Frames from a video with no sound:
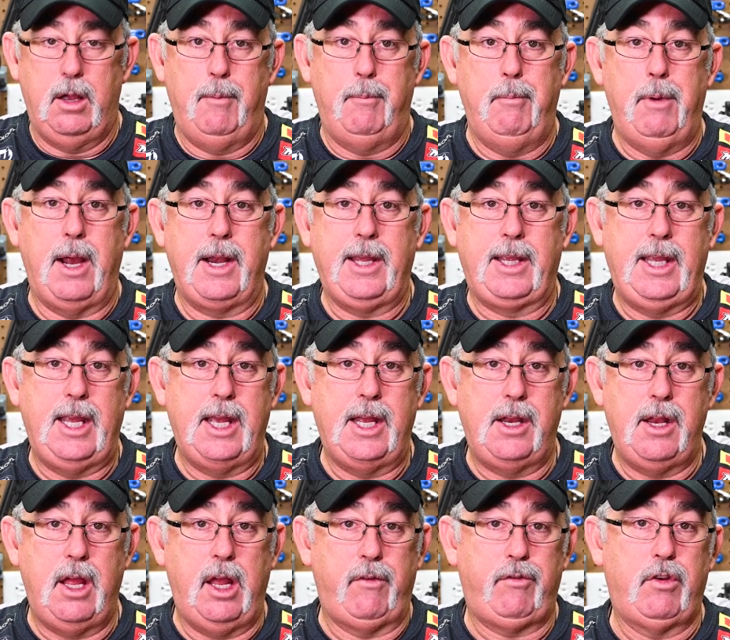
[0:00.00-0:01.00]
But again,
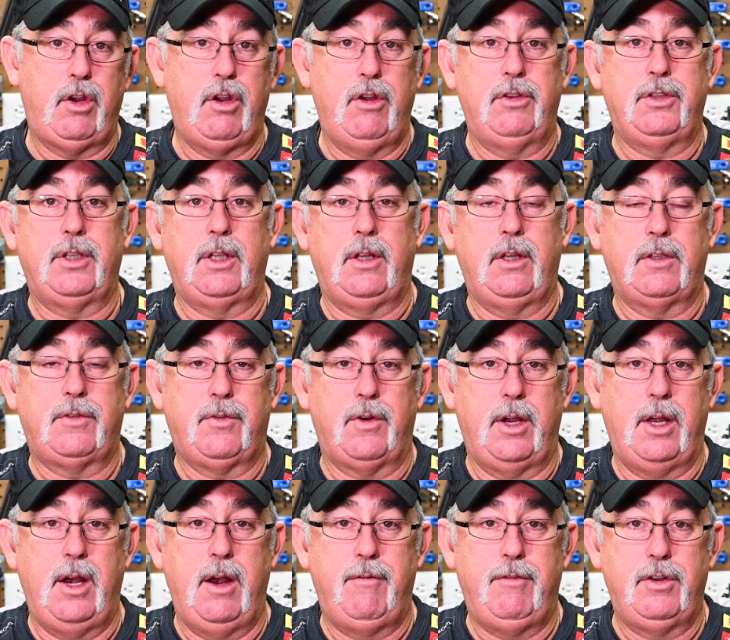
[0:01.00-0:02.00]
if you're using this for
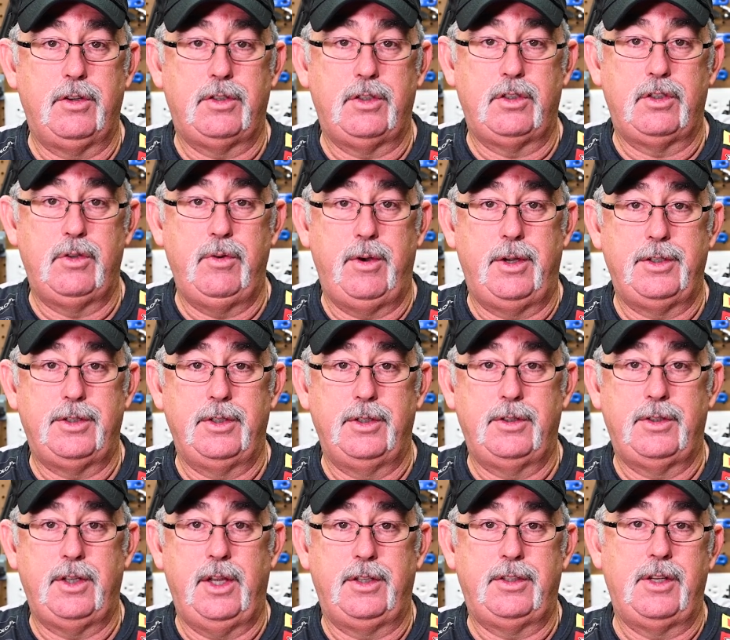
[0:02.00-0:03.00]
interview
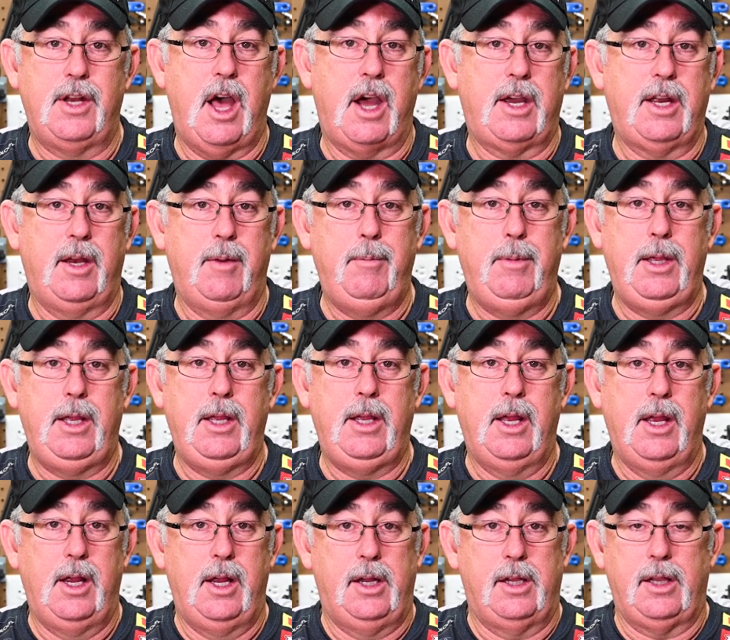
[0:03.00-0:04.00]
situations, it's not going to be
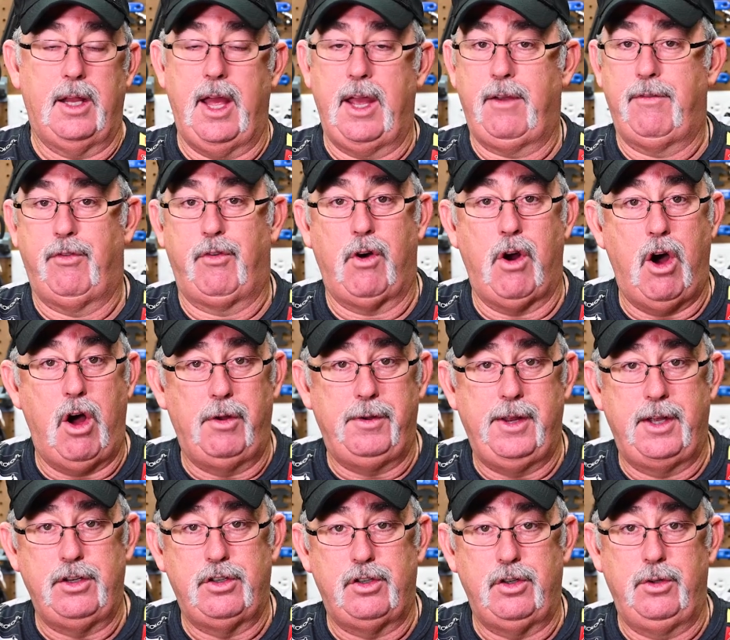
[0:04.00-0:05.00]
like for
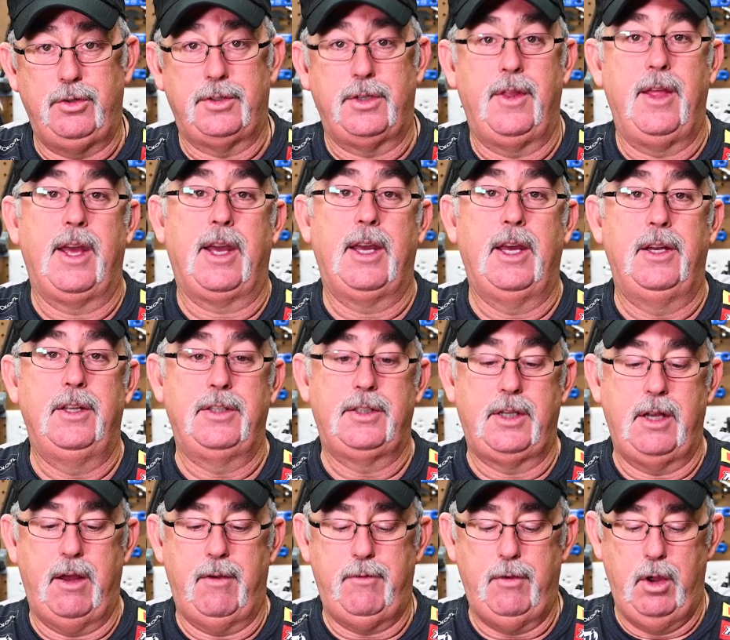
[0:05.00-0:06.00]
all-day shoots and that kind of
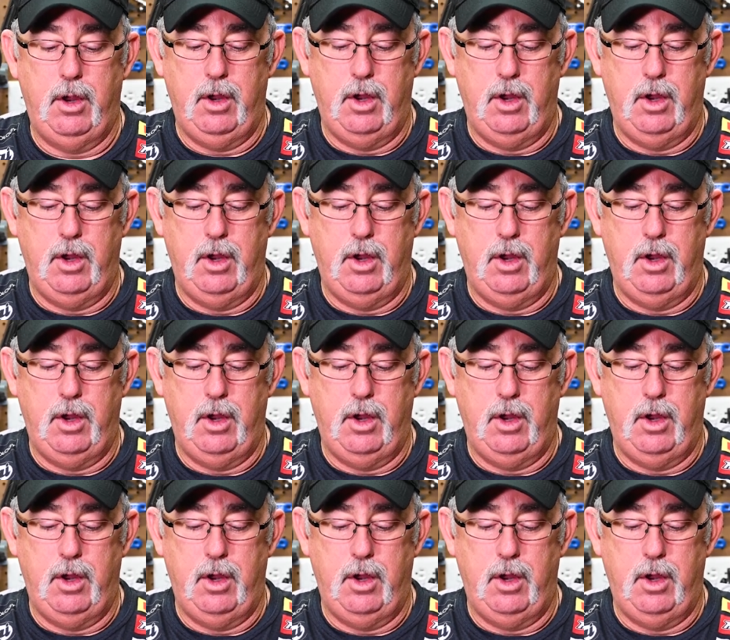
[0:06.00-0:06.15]
stuff.